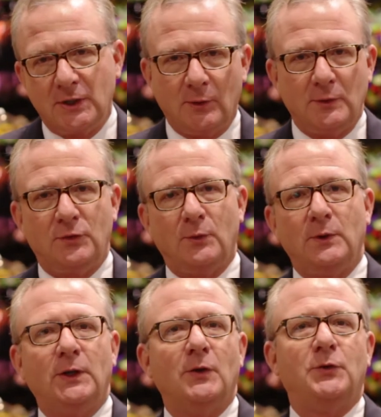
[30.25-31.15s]
you go into
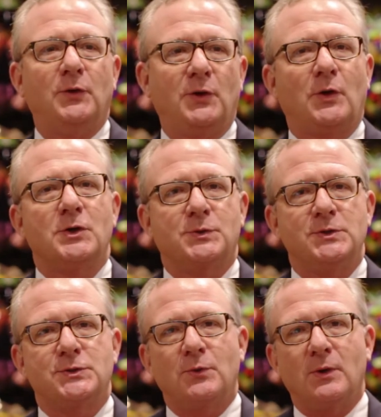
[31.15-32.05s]
when you go into a grocery
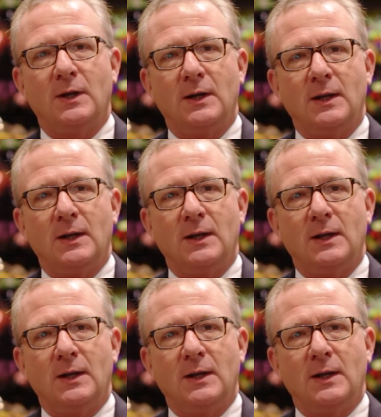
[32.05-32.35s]
store?